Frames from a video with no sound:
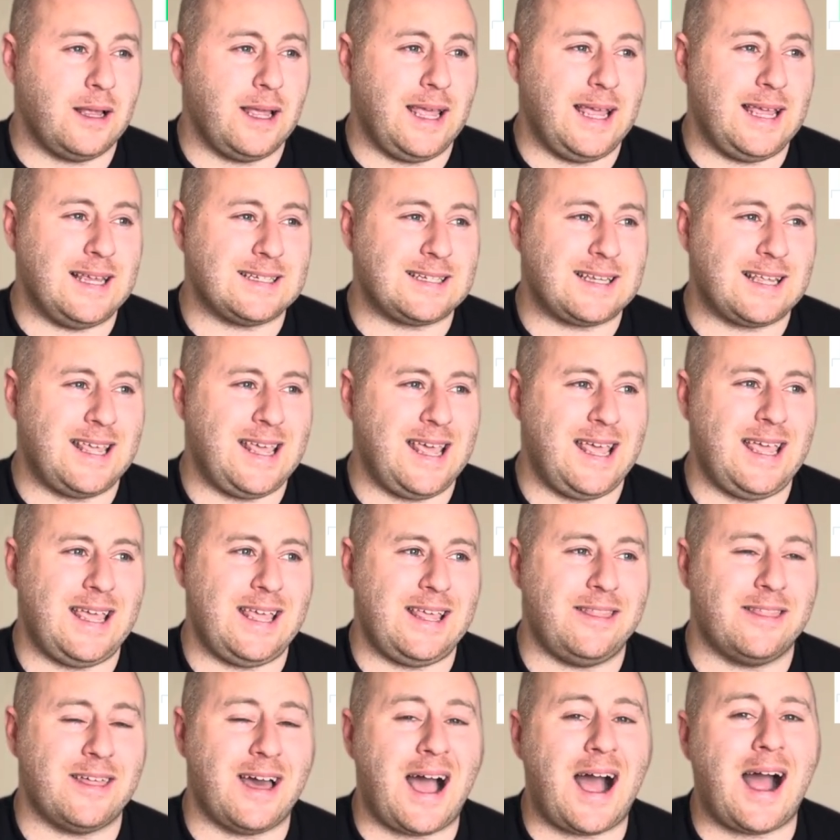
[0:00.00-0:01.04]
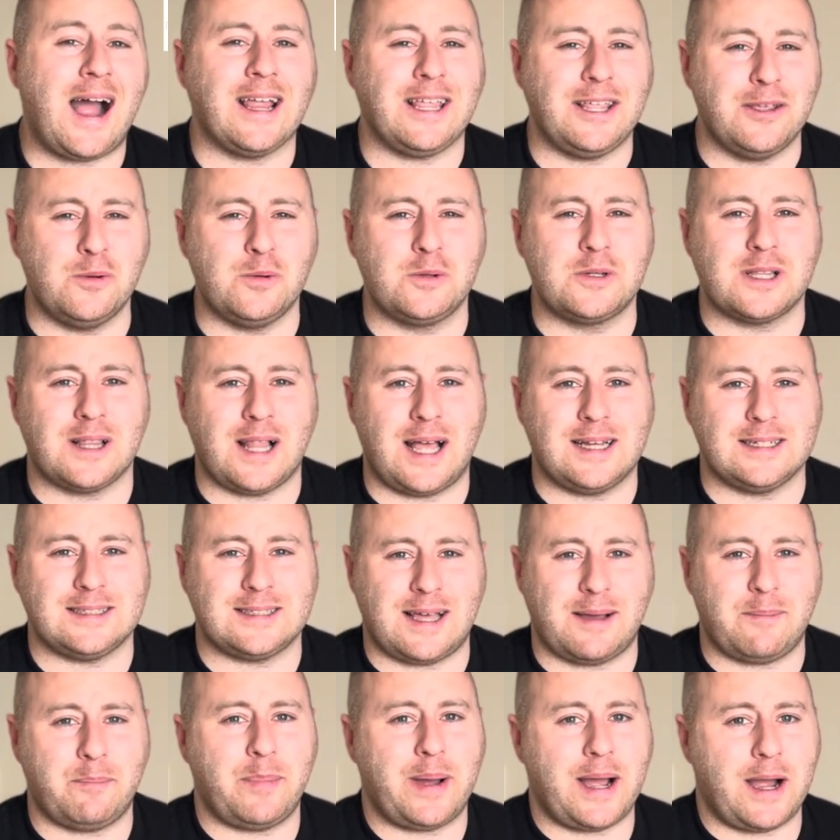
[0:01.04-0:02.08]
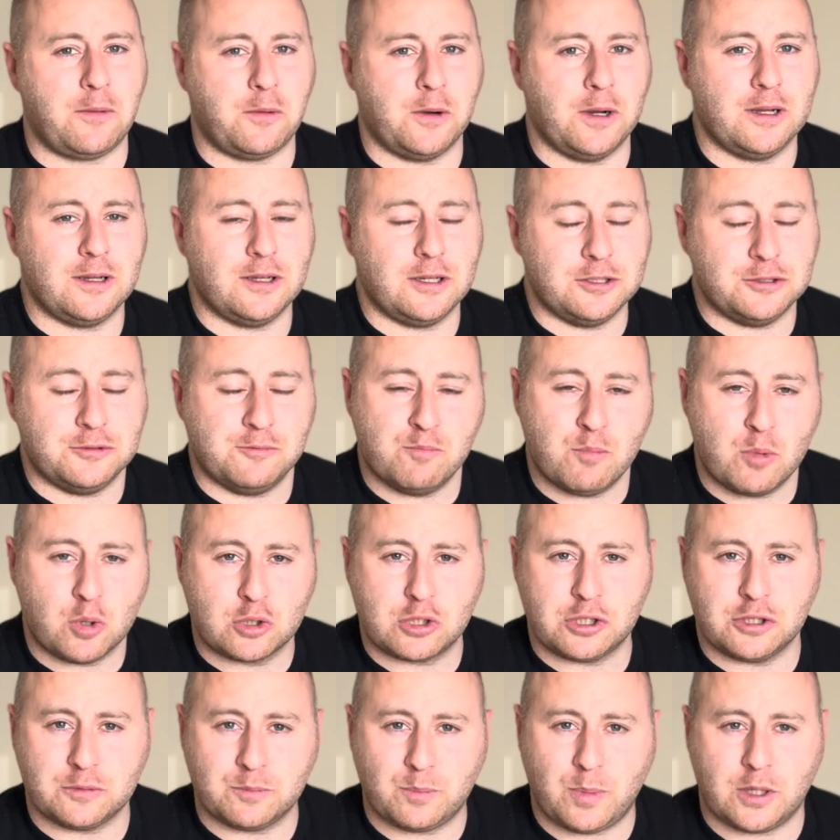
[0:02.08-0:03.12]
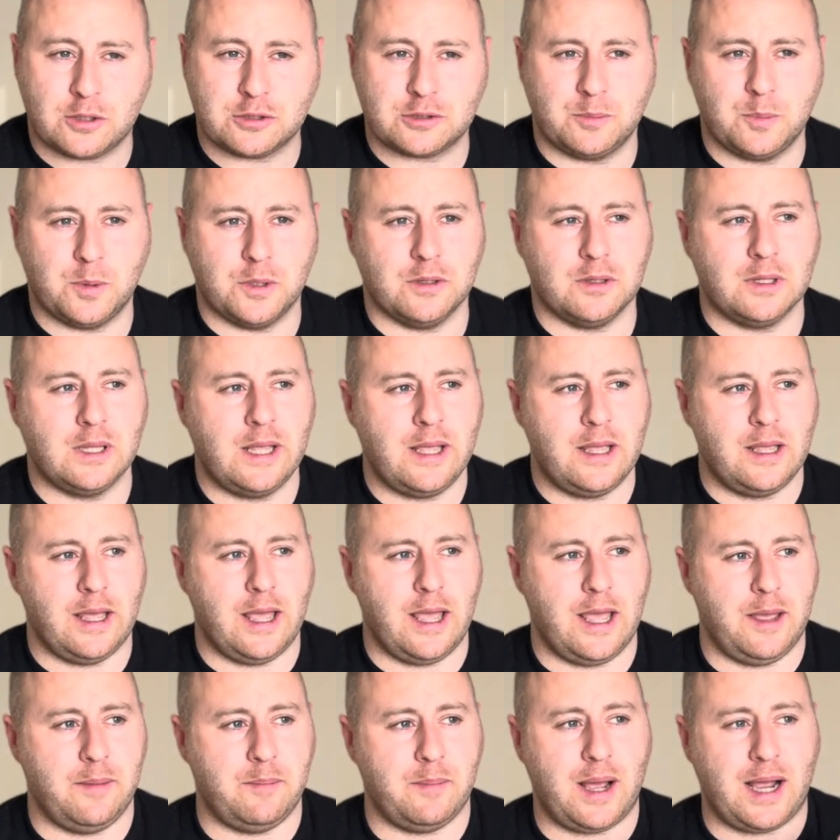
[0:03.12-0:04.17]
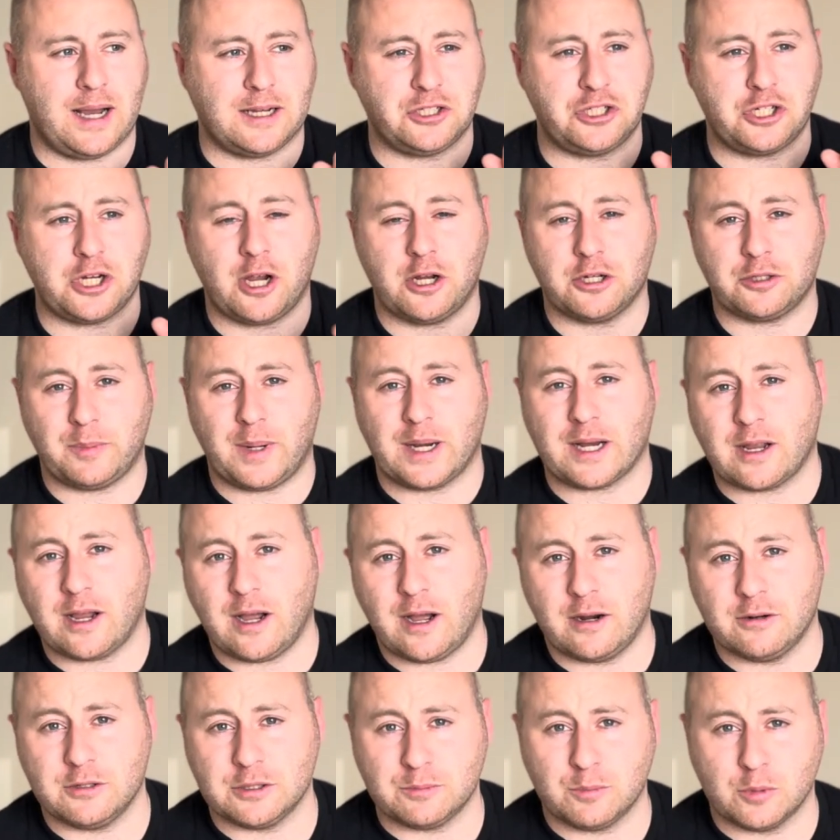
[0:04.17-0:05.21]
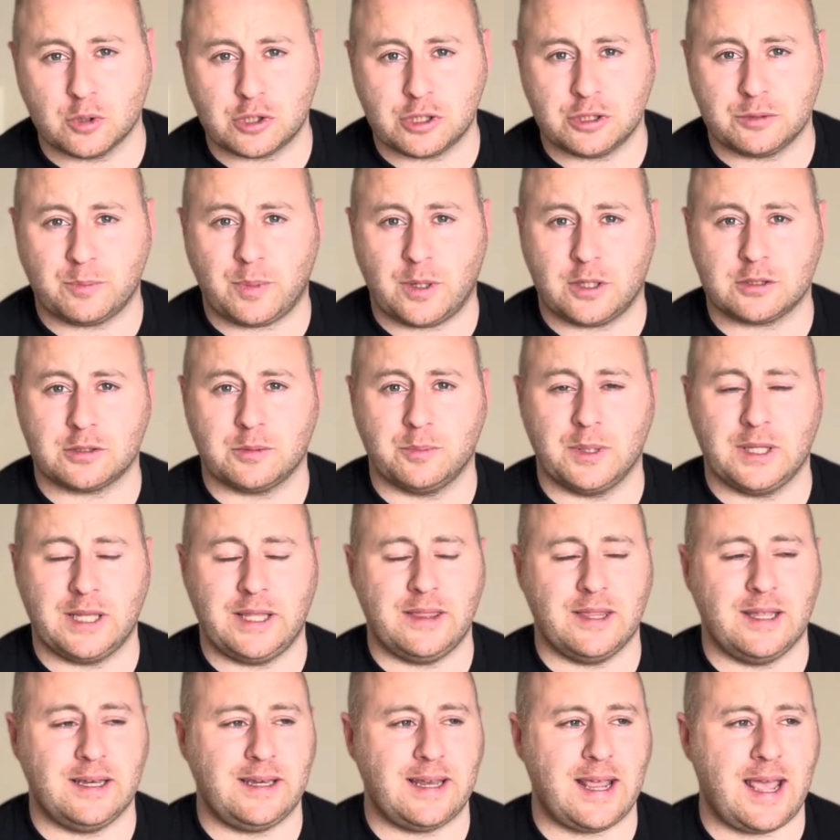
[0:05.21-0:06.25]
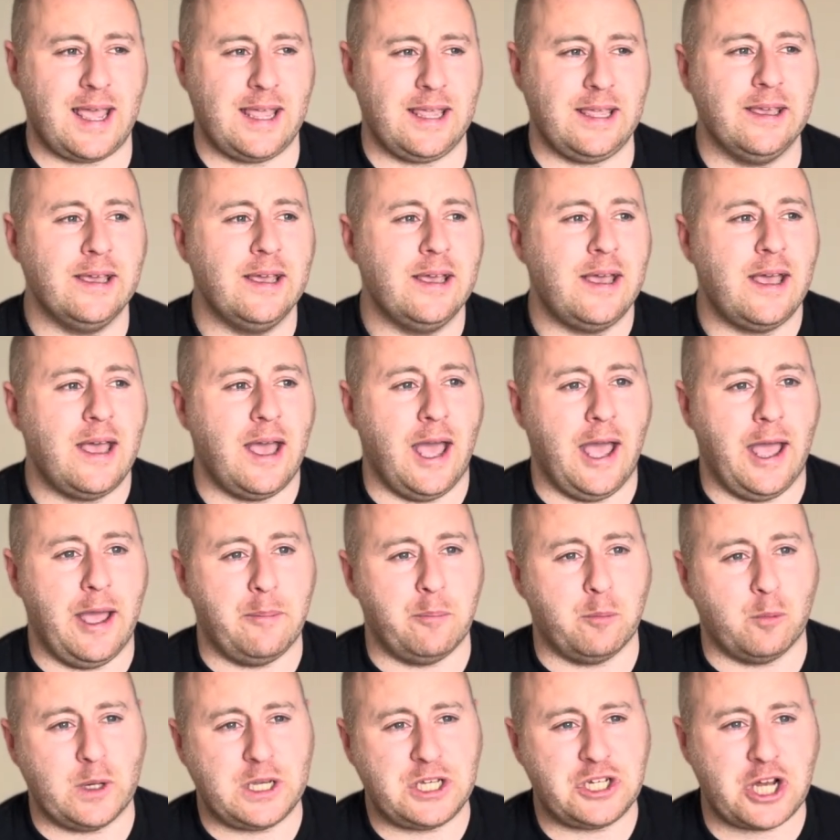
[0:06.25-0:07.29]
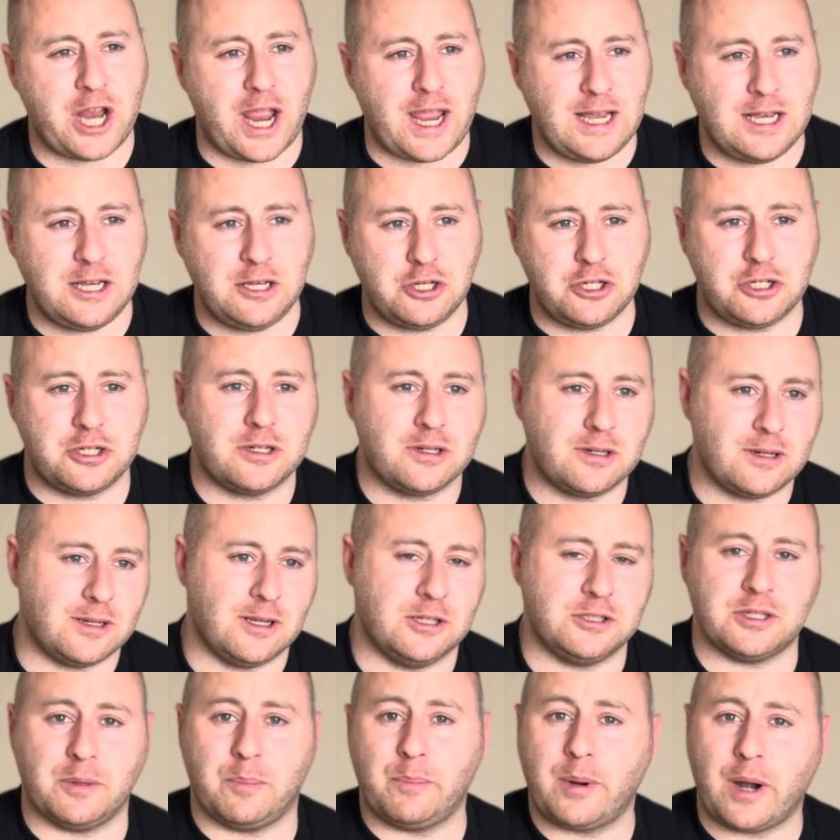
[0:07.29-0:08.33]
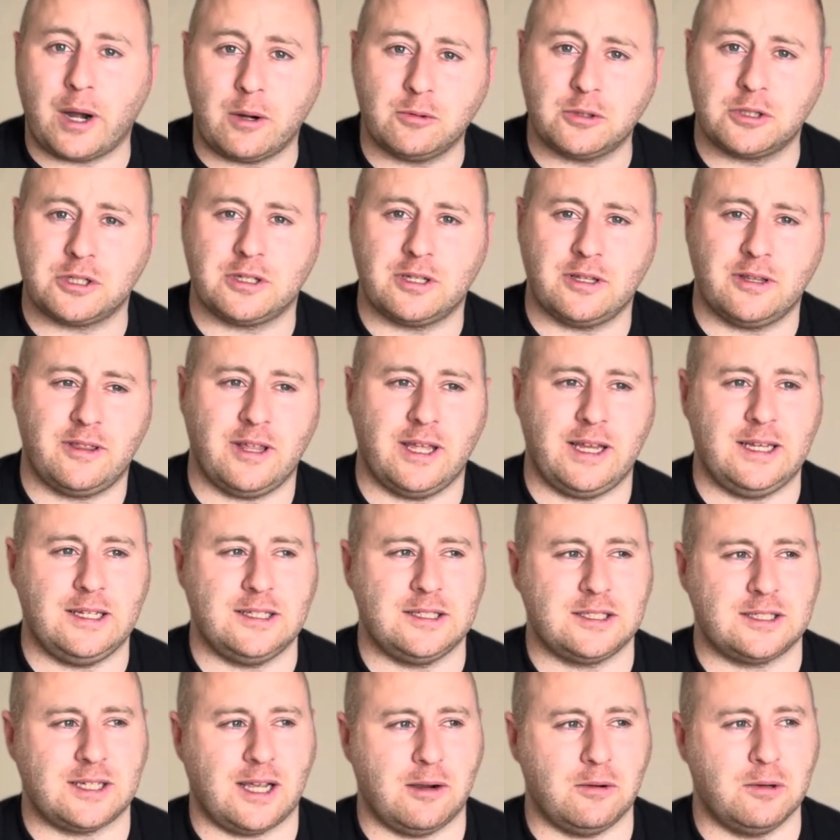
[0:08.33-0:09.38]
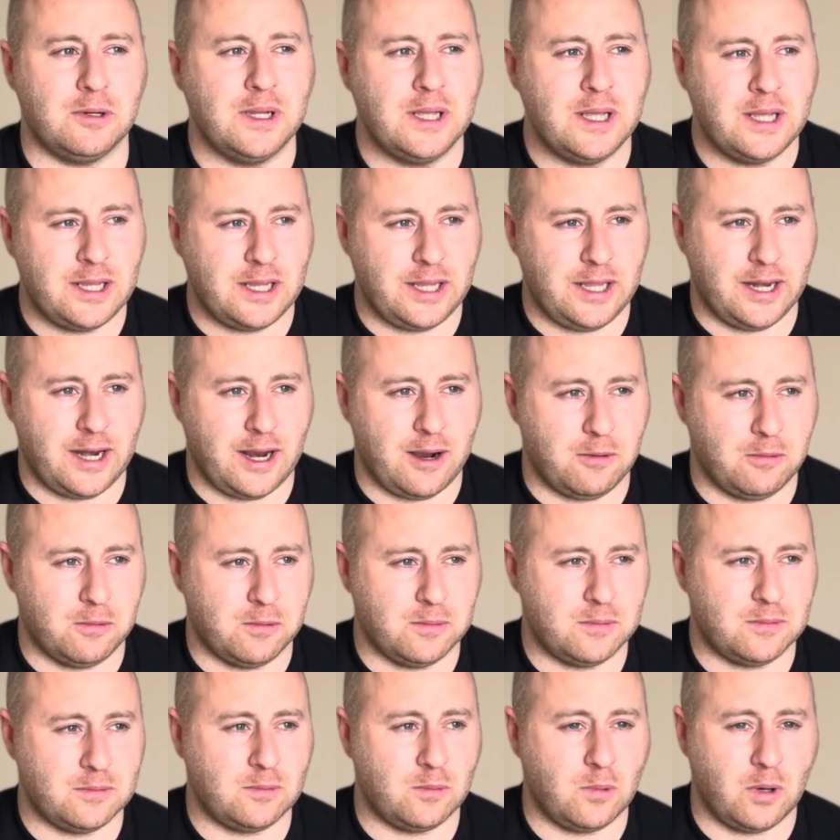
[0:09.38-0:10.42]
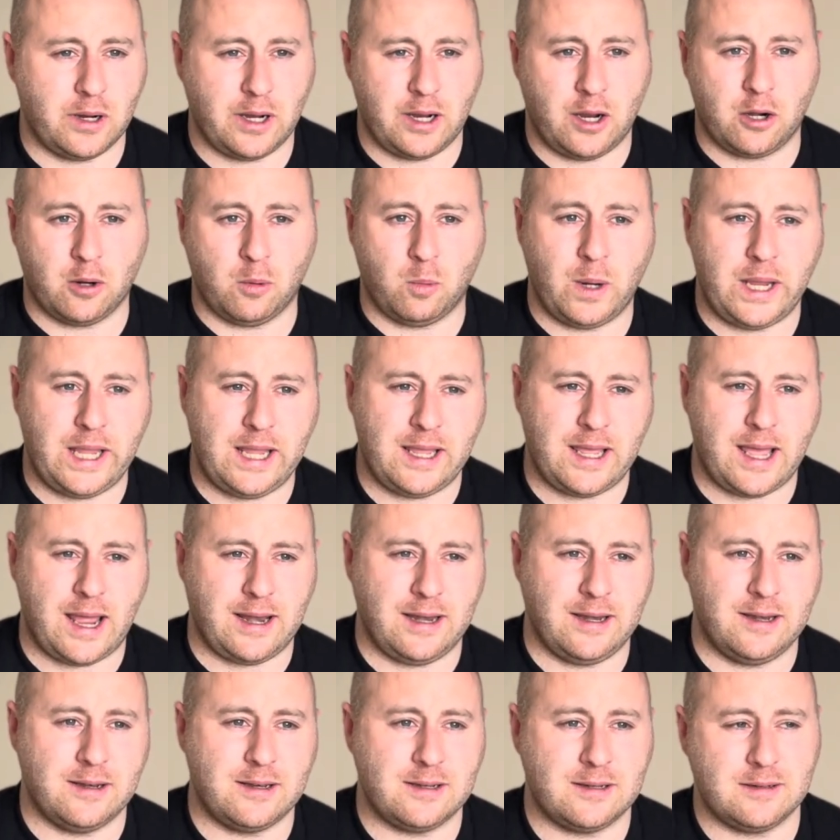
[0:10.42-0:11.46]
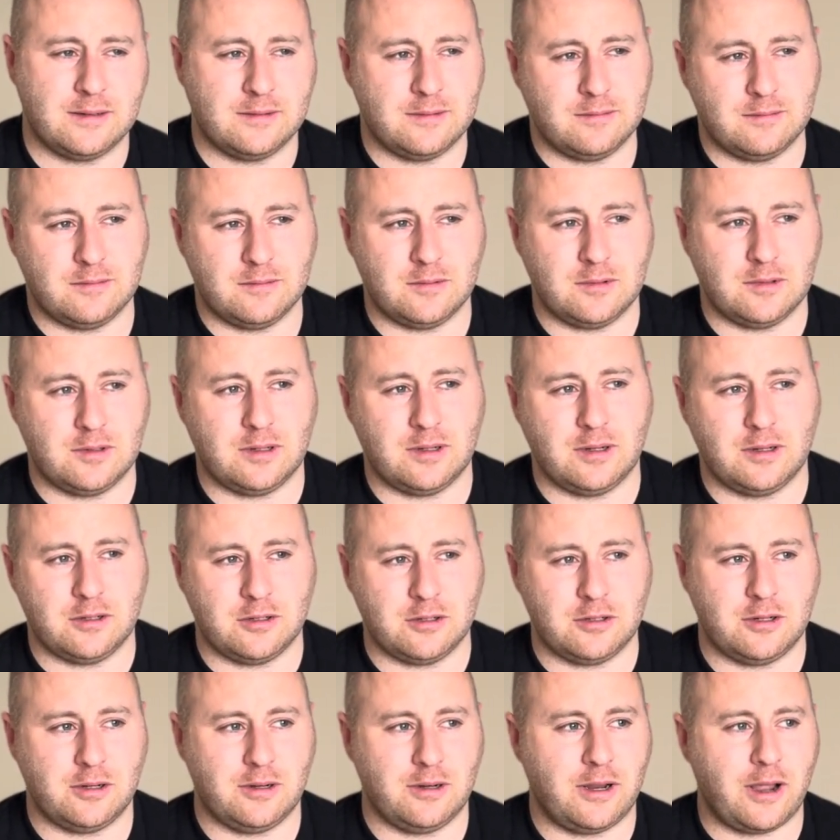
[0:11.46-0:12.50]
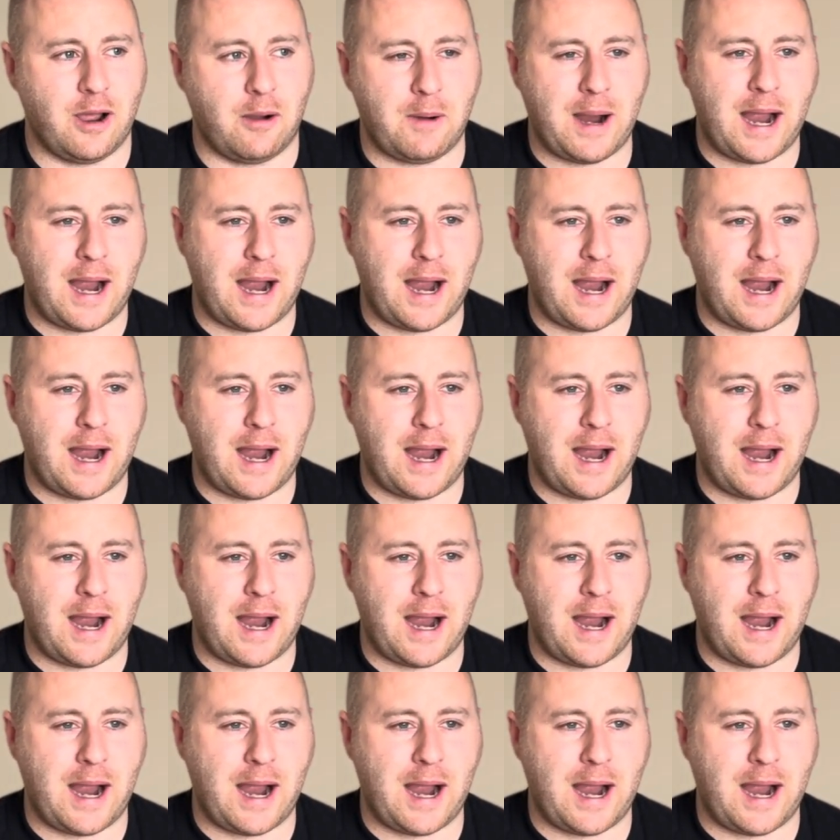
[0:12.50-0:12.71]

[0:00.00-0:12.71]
it's key that I utilize that power as much as possible I charge my car as much as possible in the day. We change as approach to things, so you know, on a weekend, go